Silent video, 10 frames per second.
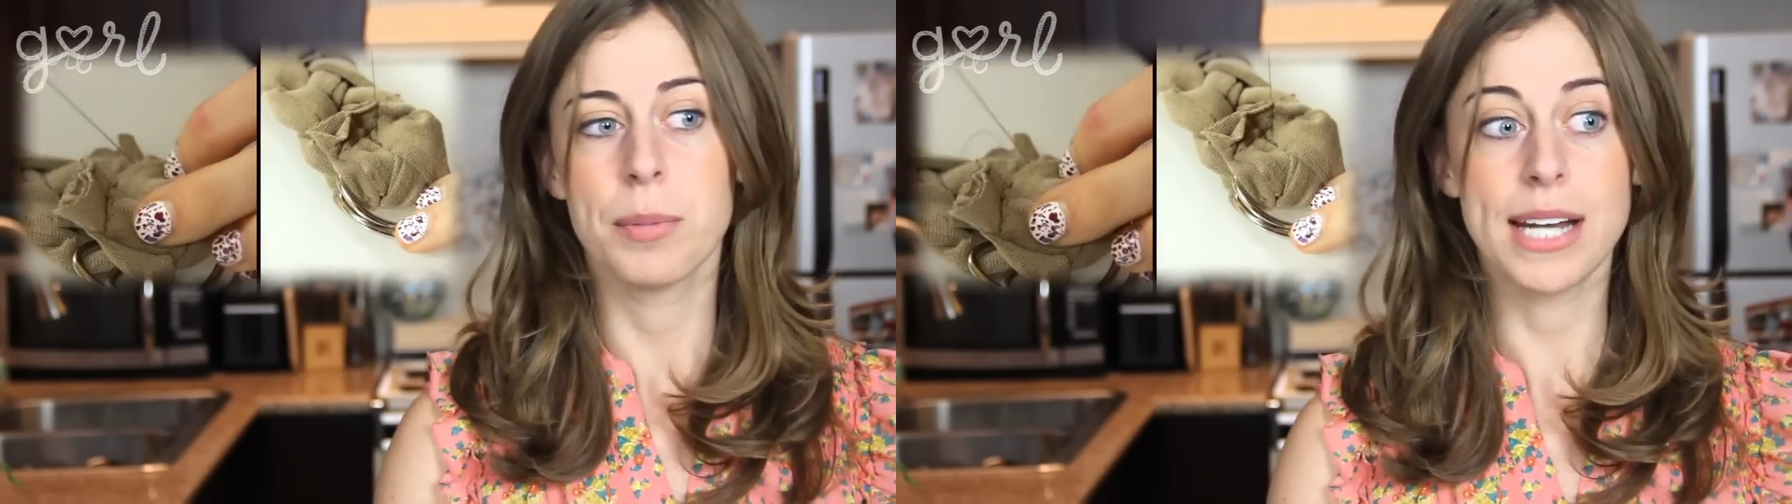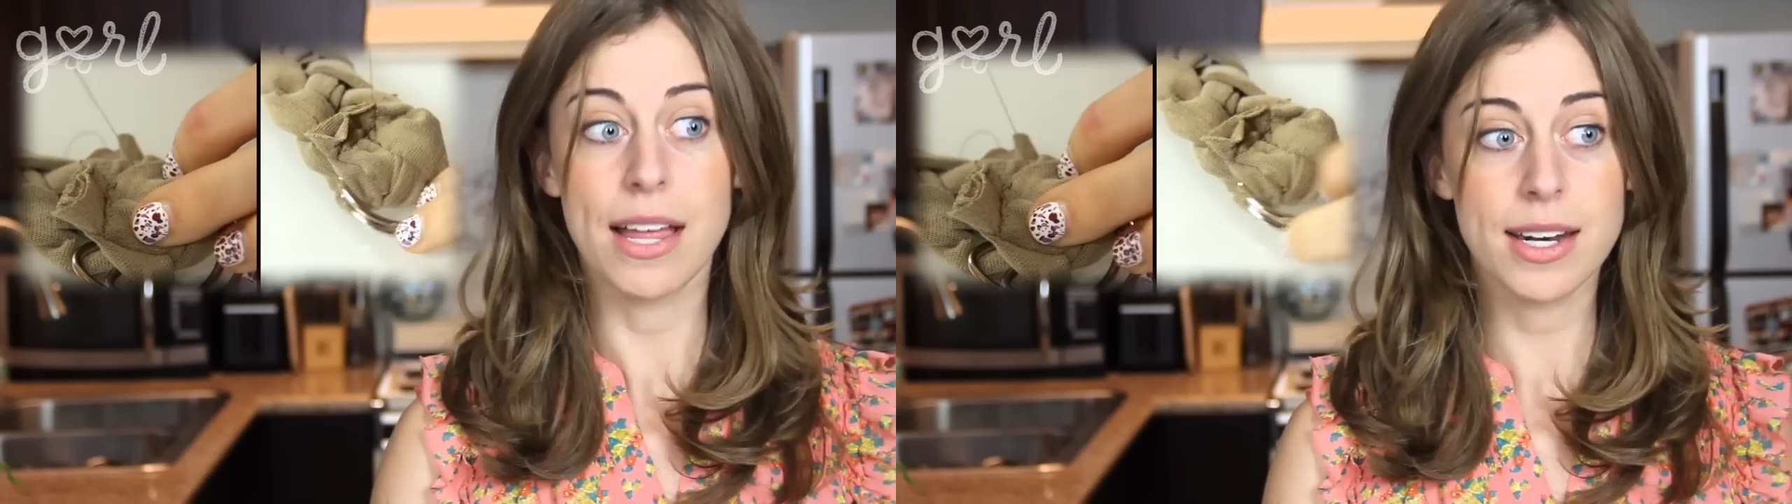
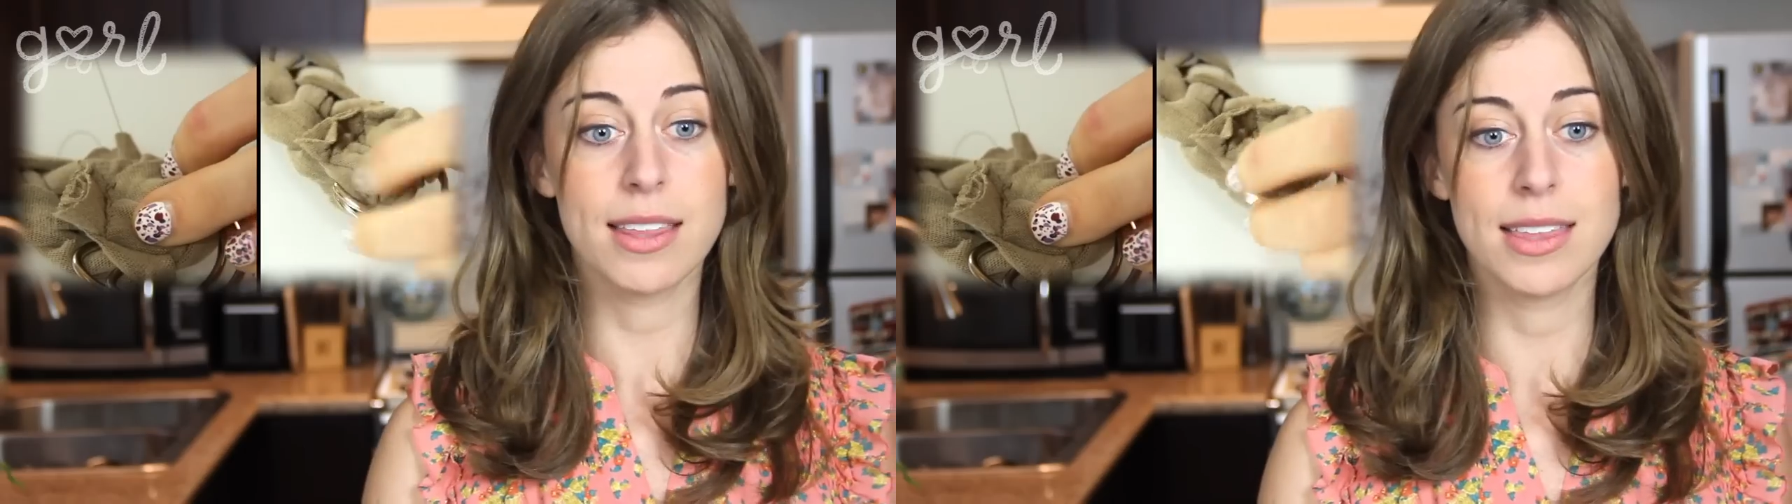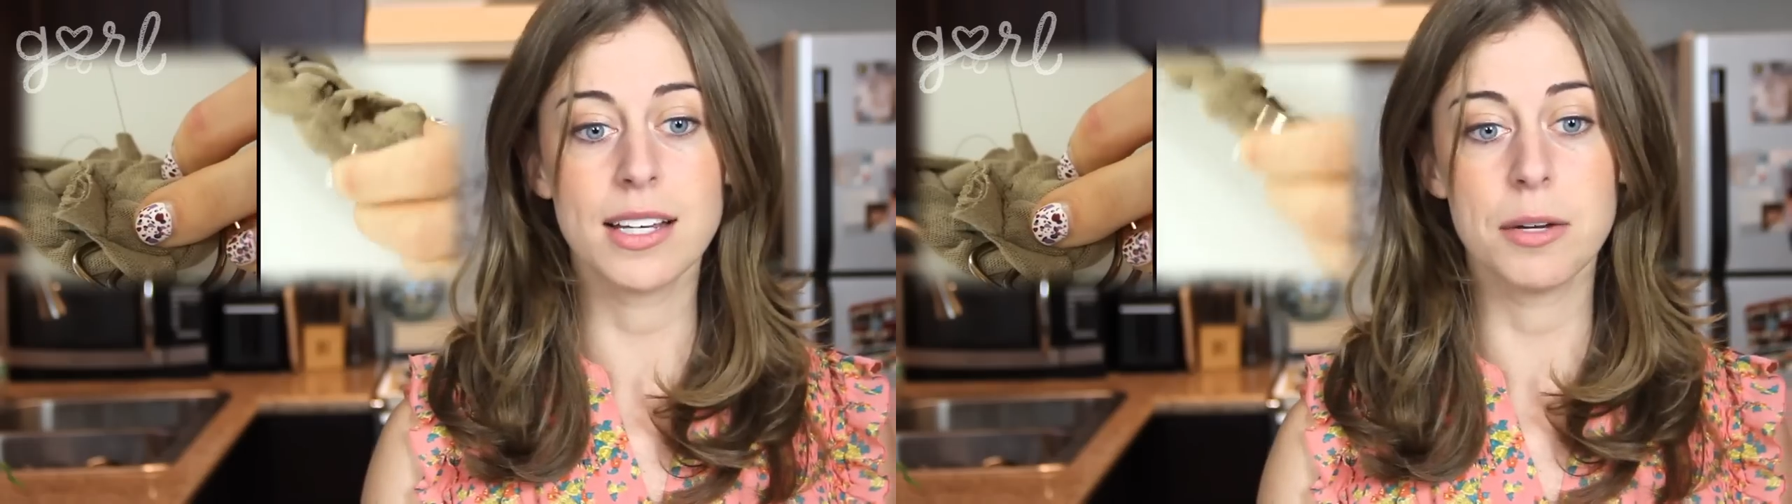But now that
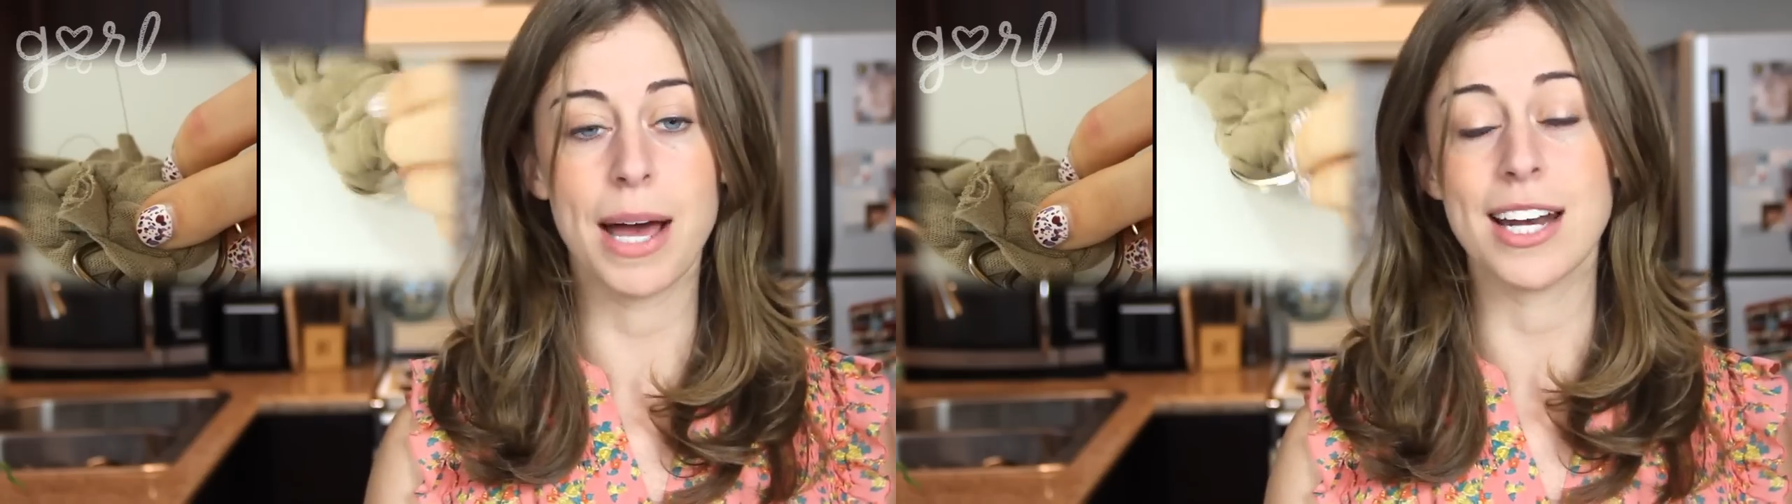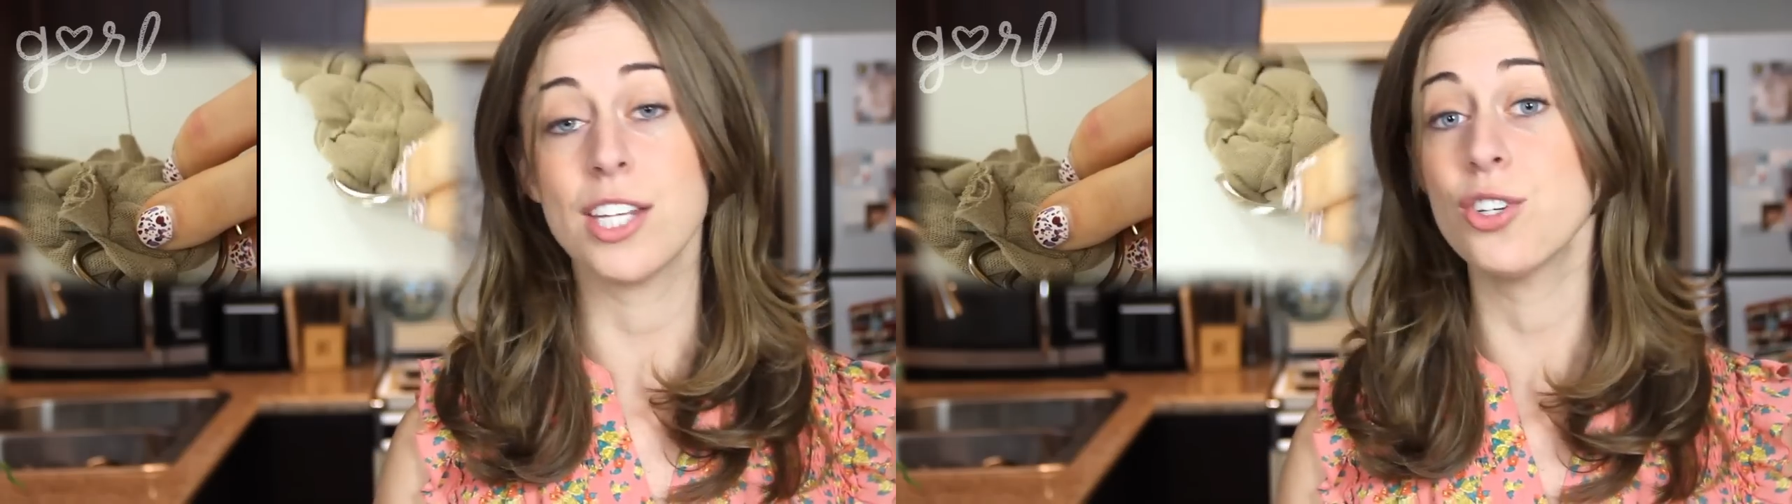I think about it,